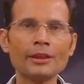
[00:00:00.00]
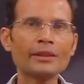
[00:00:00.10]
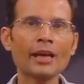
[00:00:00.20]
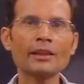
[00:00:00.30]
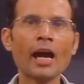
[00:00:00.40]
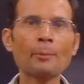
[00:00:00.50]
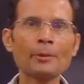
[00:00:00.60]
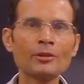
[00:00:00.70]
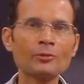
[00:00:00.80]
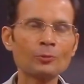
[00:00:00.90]
It can
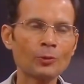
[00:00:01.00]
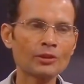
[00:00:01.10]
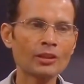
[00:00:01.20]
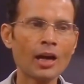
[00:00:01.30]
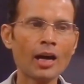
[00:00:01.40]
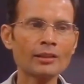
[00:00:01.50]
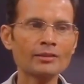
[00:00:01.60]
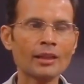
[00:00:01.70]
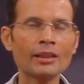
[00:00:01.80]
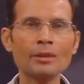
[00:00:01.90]
happen when the heart
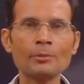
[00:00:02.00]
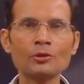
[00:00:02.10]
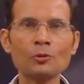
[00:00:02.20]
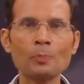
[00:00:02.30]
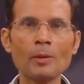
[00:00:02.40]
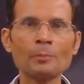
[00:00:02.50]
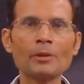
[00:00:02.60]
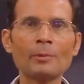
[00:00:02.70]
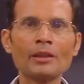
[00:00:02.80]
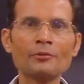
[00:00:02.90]
is unable to pump
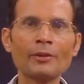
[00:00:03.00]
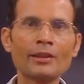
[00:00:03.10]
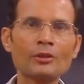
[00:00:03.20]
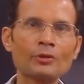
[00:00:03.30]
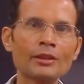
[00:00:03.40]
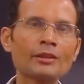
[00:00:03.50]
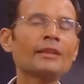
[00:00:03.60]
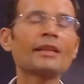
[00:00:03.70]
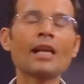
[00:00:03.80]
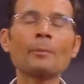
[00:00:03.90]
the blood effectively.
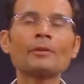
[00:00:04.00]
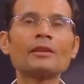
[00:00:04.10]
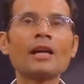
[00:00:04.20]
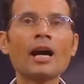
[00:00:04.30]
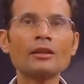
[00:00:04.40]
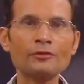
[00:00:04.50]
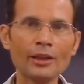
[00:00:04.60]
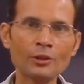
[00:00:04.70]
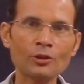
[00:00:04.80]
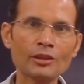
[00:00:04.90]
It can happen in heart
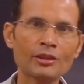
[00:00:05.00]
failure